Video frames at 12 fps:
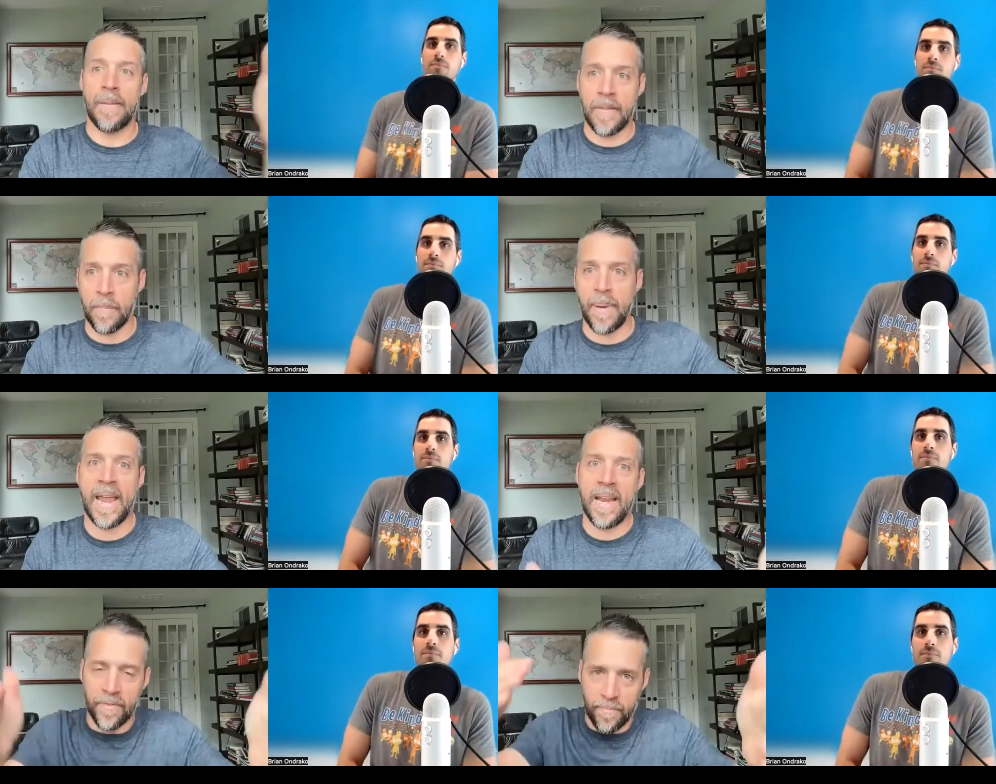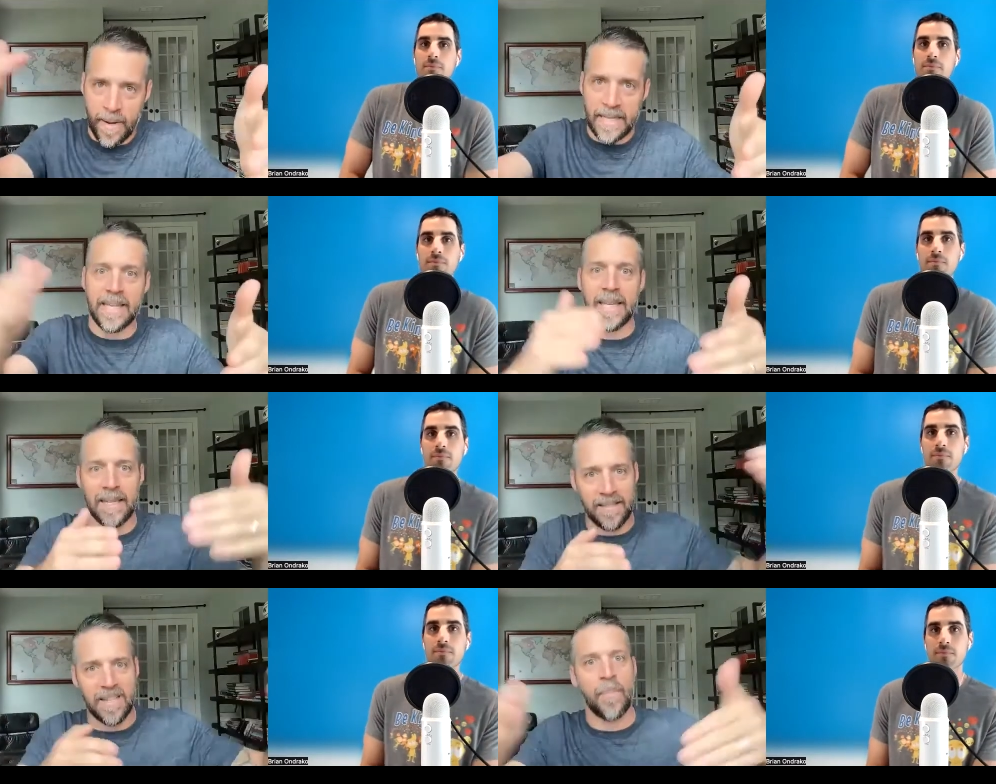Speaker 1: then the pain of my
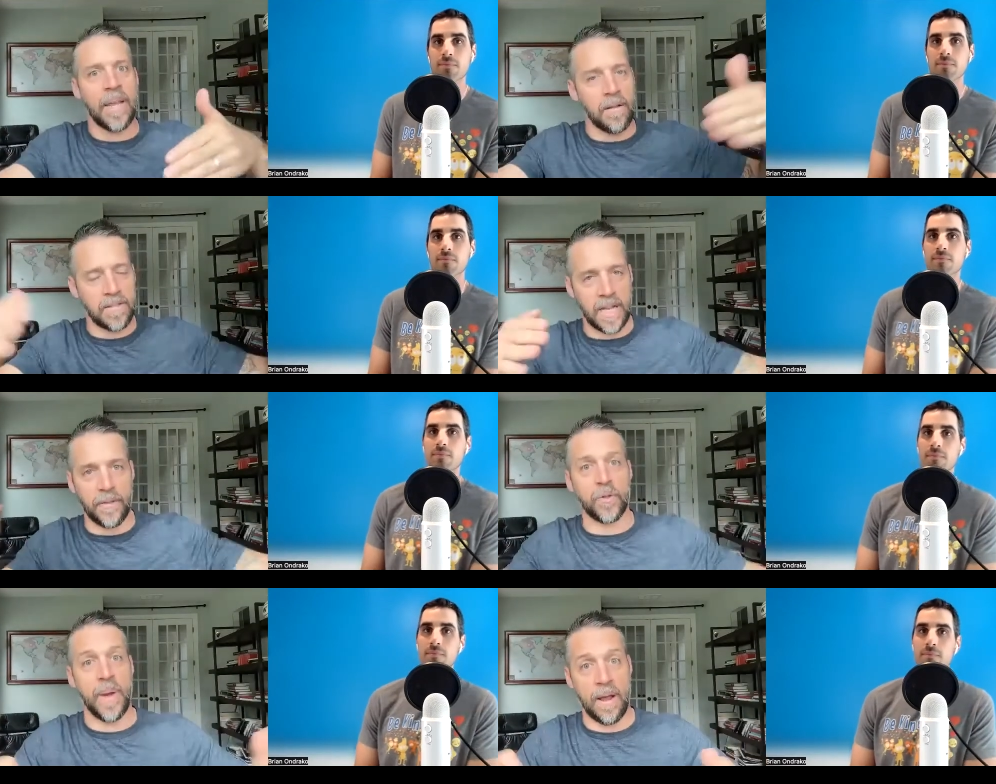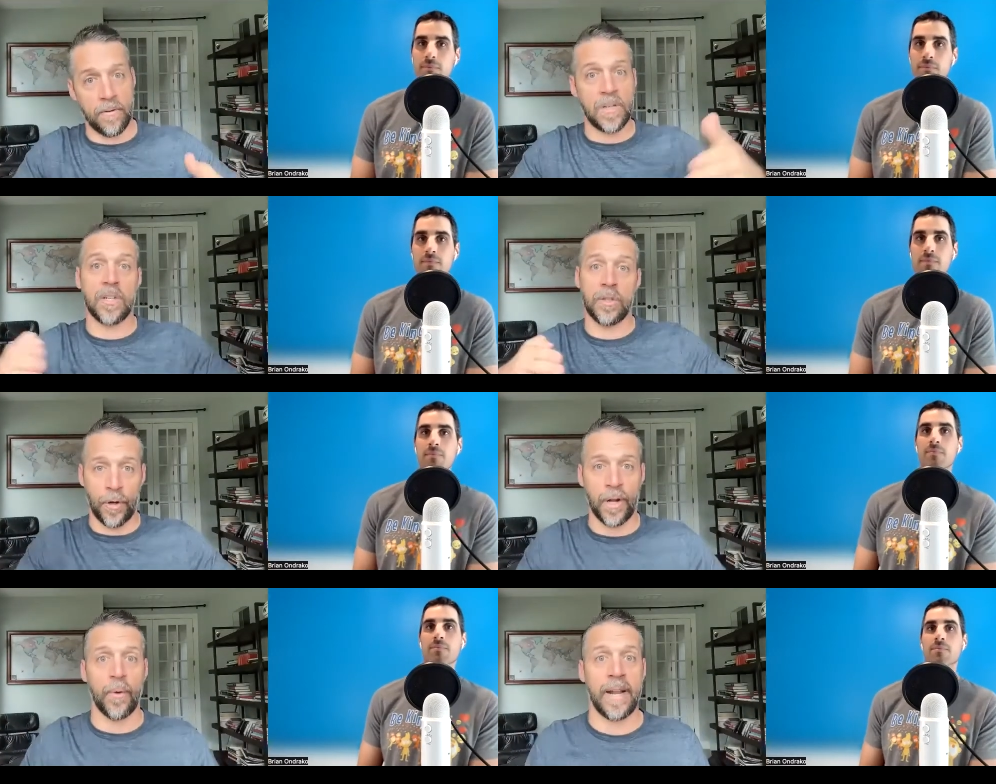kids stepping outside those boundaries and
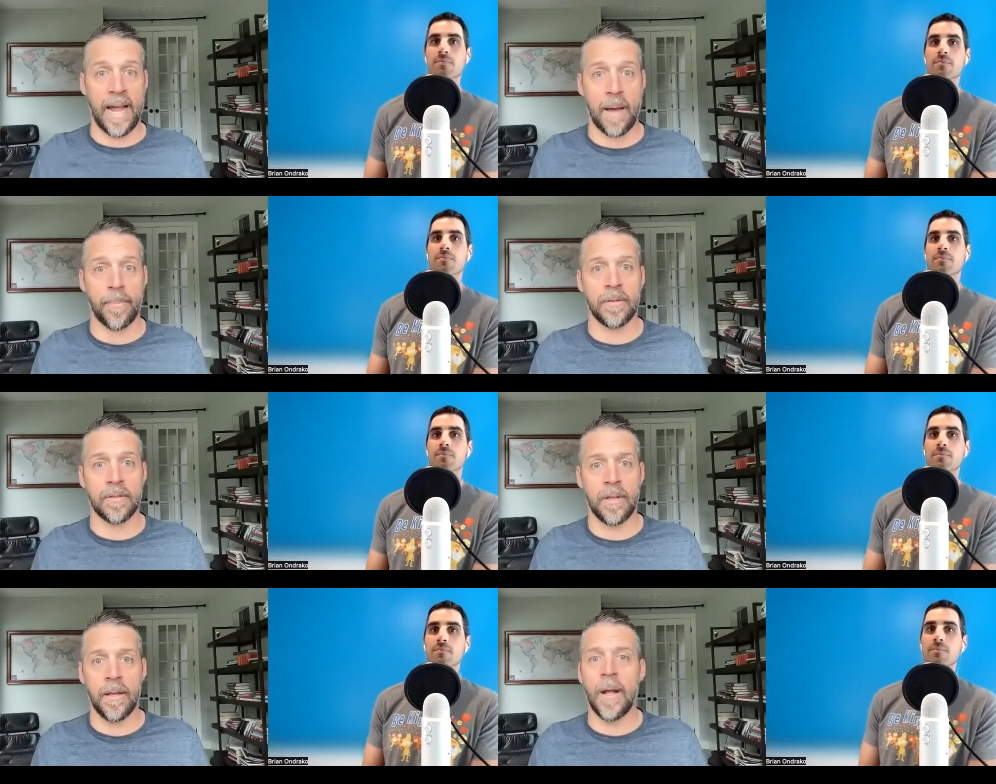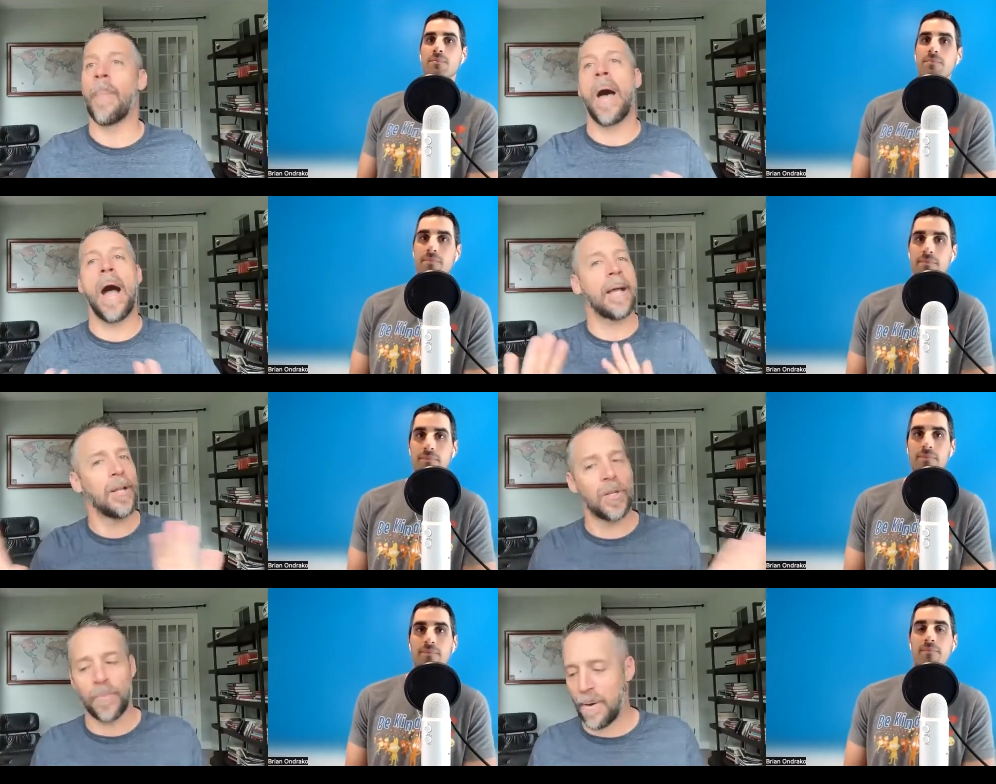learning what happens. I'm not
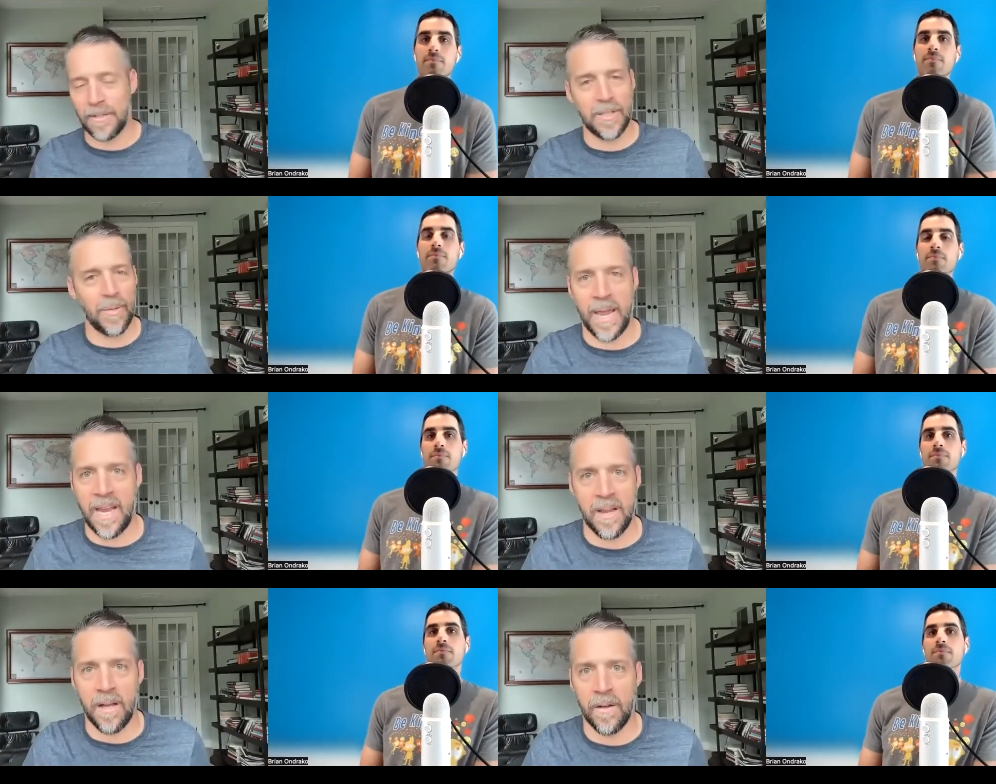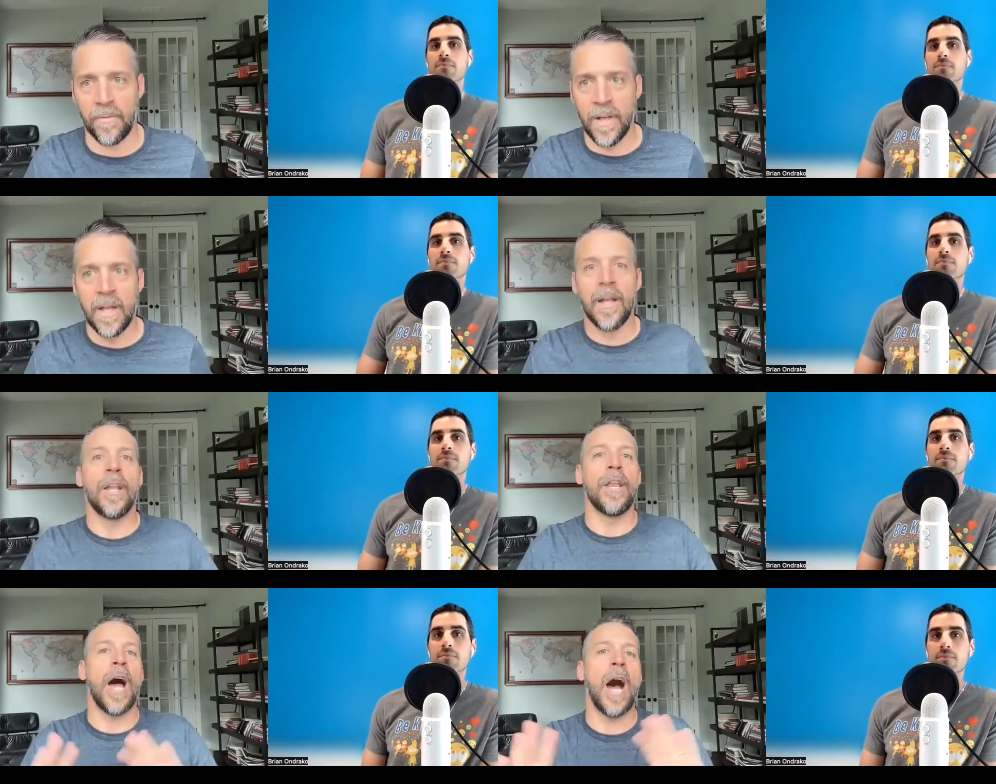going to experience the pain of
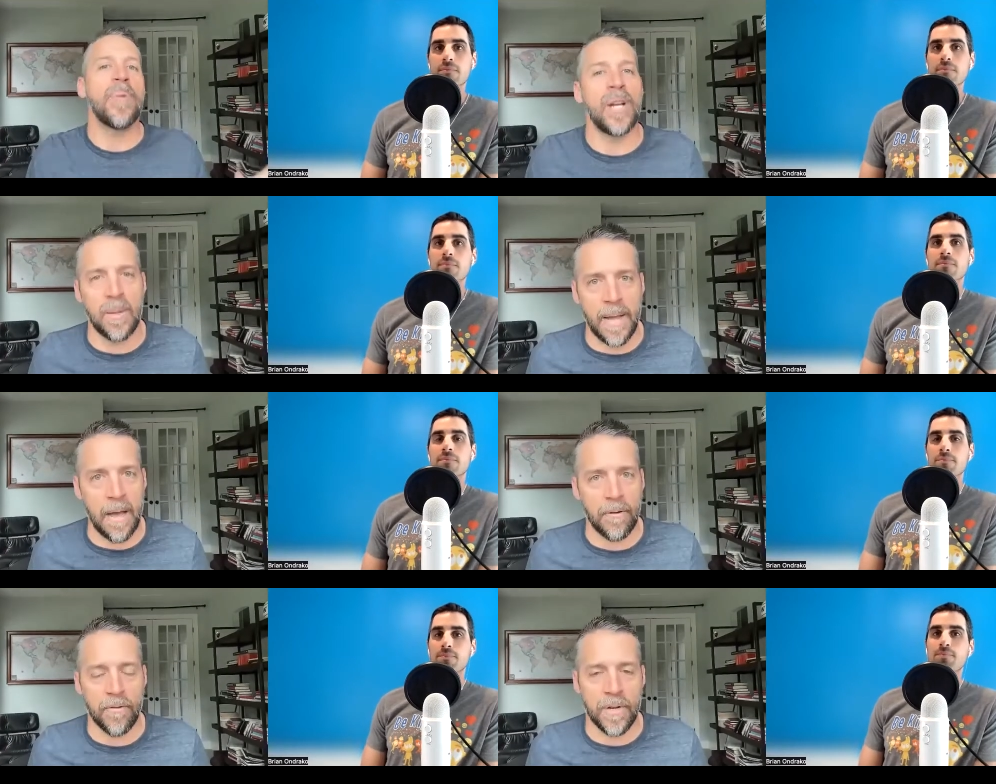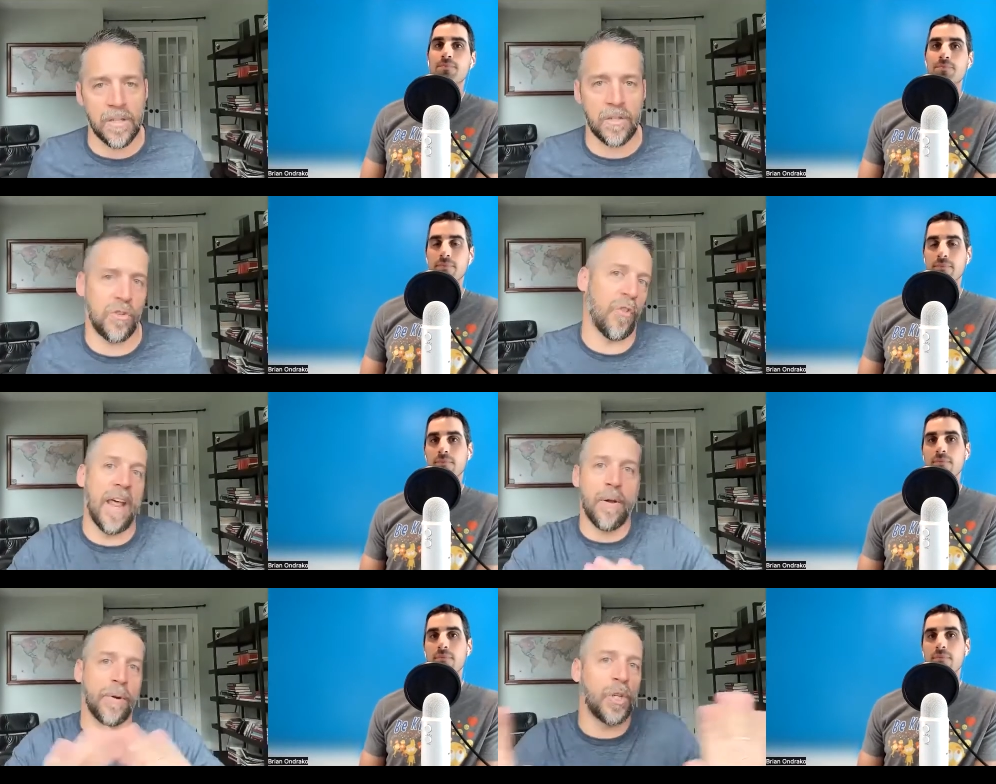not putting boundaries so
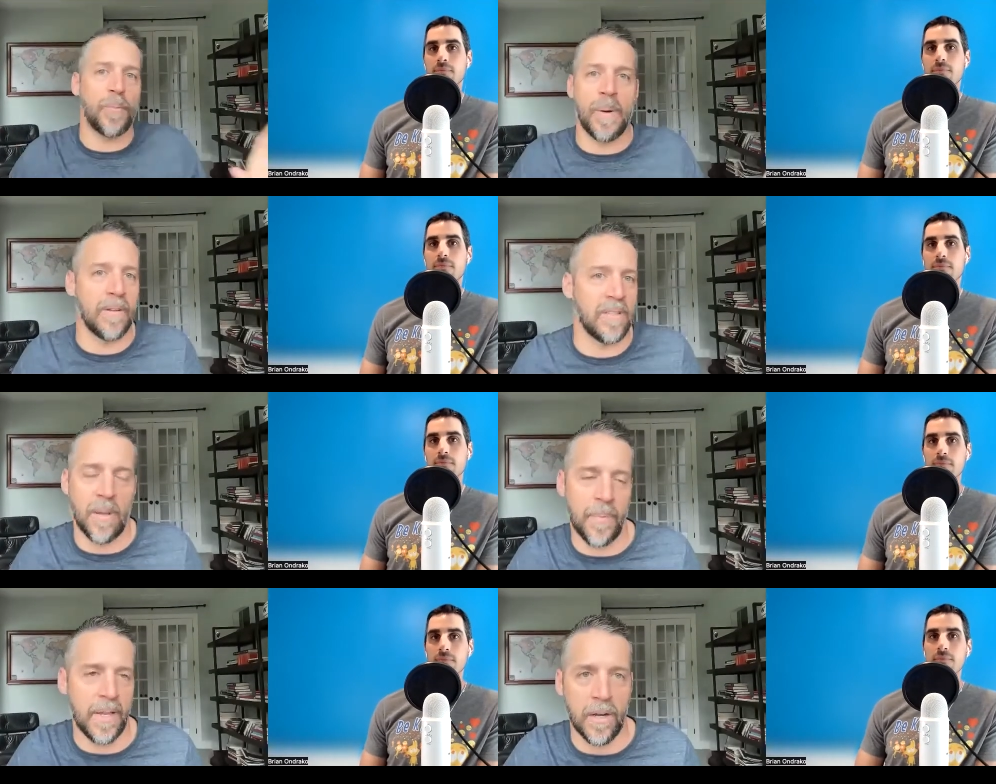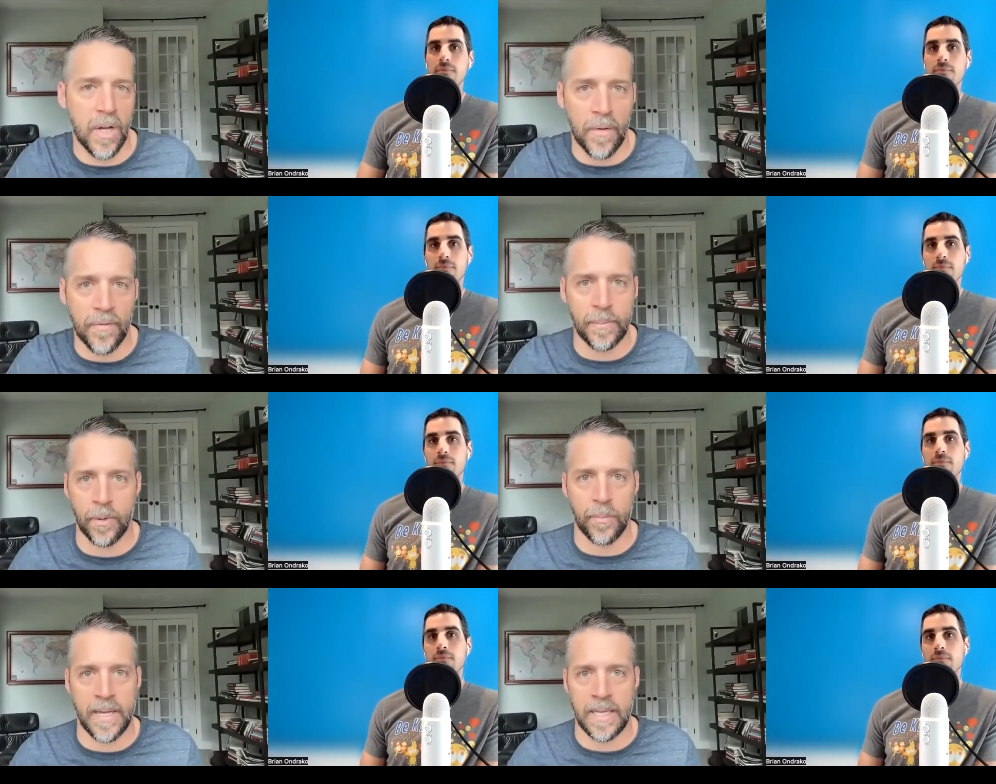that I don't experience something
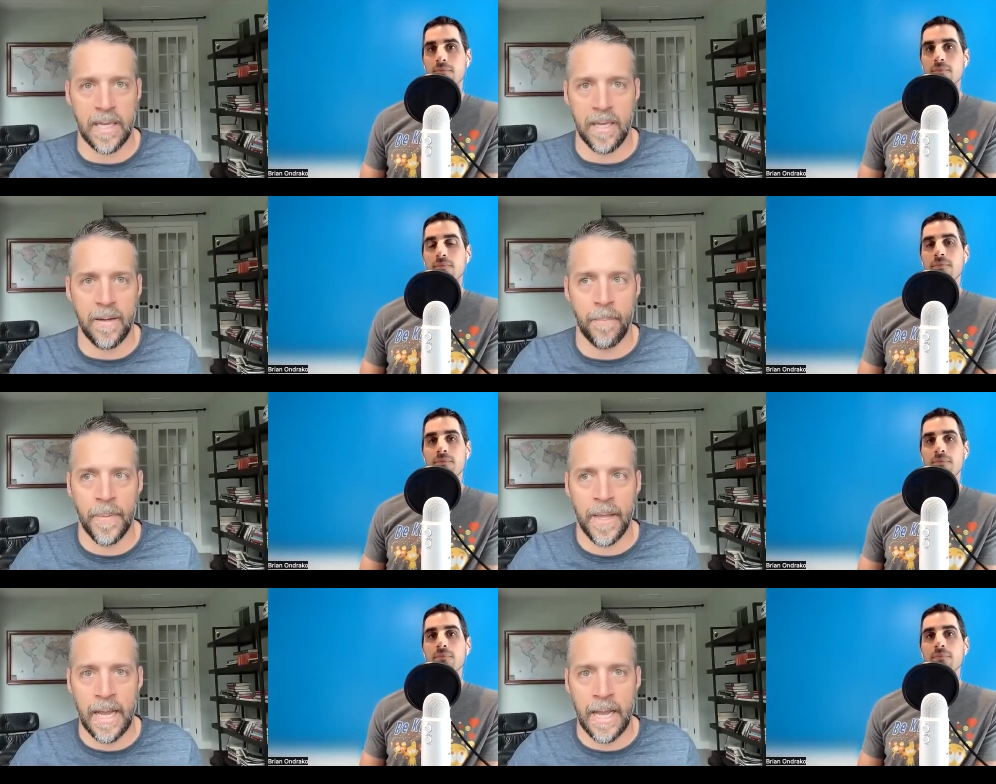uncomfortable with my kid.